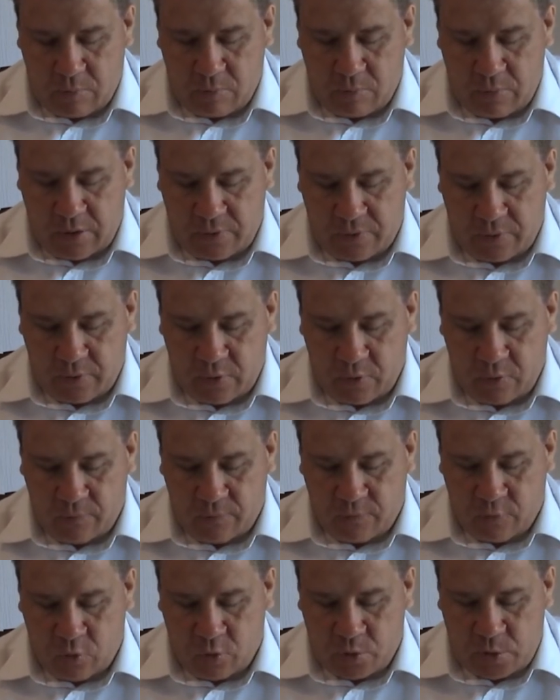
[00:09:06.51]
Matthew
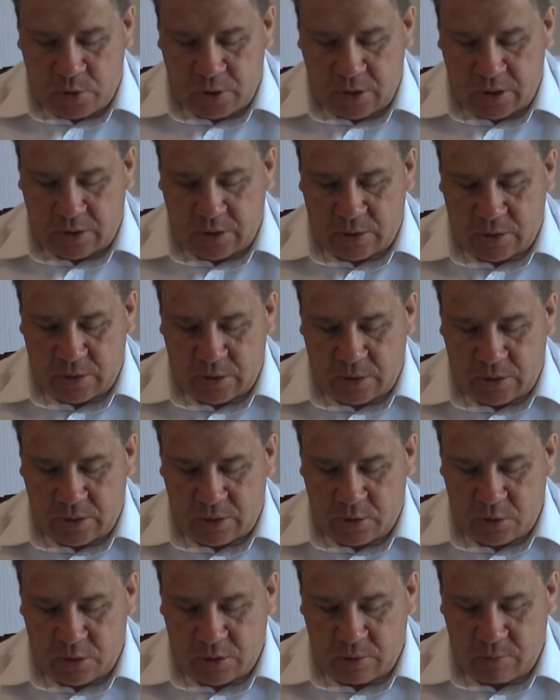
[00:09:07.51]
4:6, And
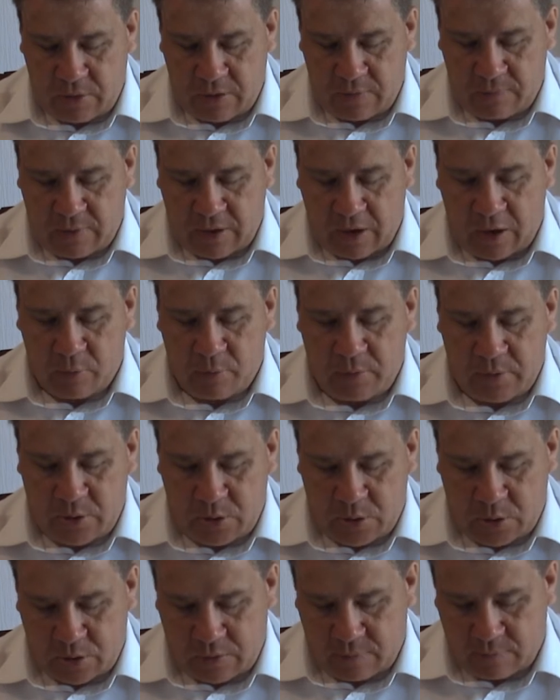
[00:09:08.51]
said unto him, If thou be the
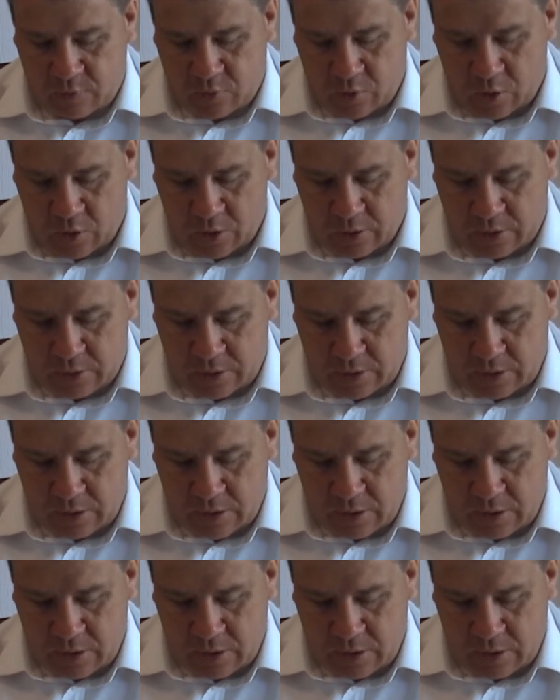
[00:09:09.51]
Son of God.